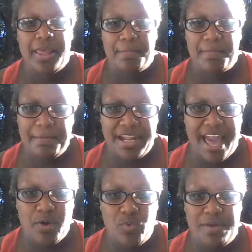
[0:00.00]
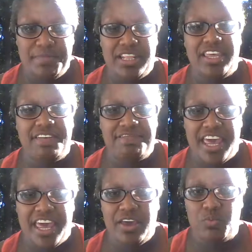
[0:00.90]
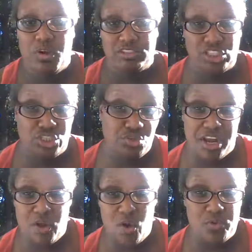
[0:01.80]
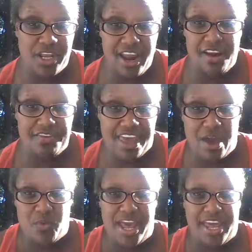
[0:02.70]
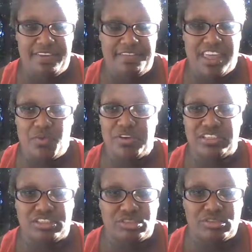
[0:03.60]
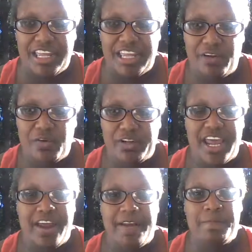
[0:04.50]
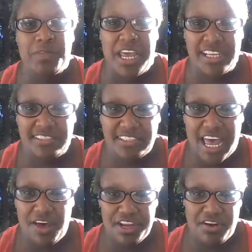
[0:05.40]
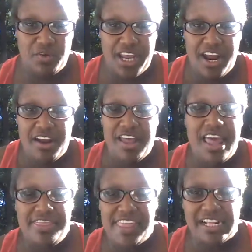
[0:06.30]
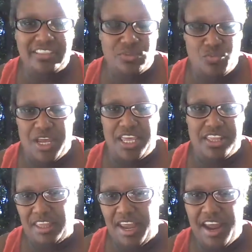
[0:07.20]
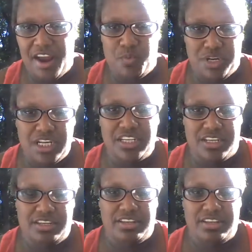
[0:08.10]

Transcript: by black women if they were to do their own hair that way if they was to straighten their own hair and style their own hair that's the way that the hair would look